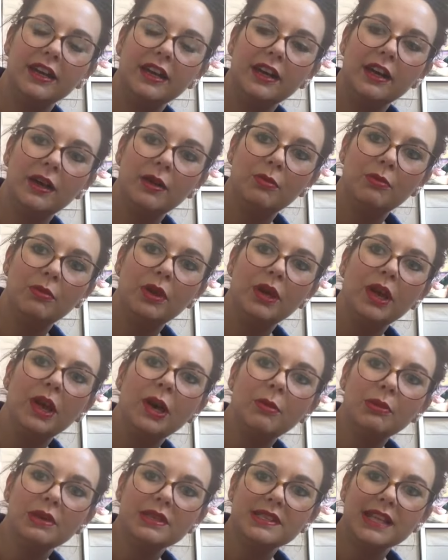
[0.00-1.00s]

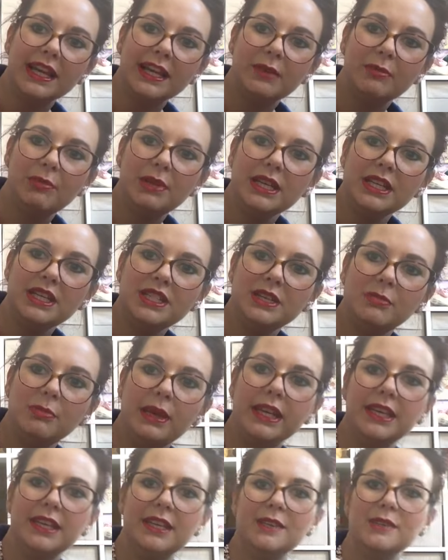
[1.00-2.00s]
But it's like a peachy
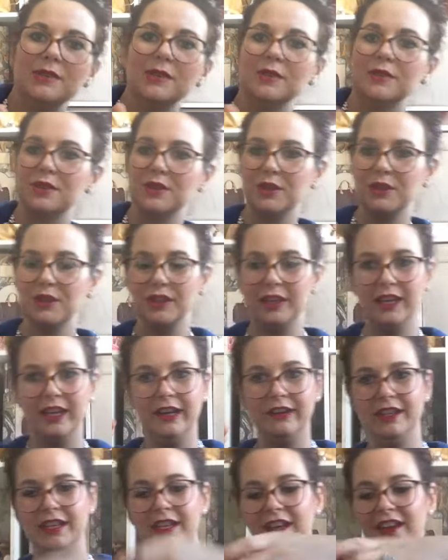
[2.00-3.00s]
pinky sort of
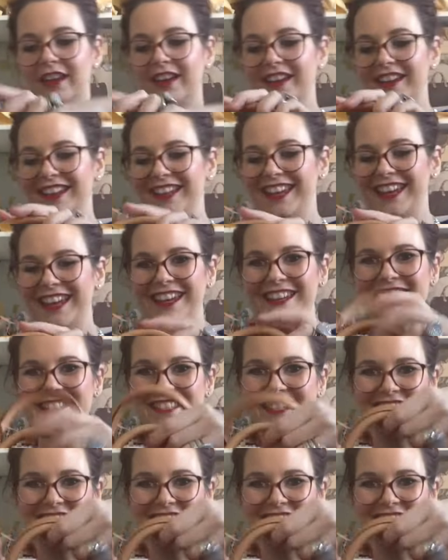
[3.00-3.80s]
colour. And yeah, it's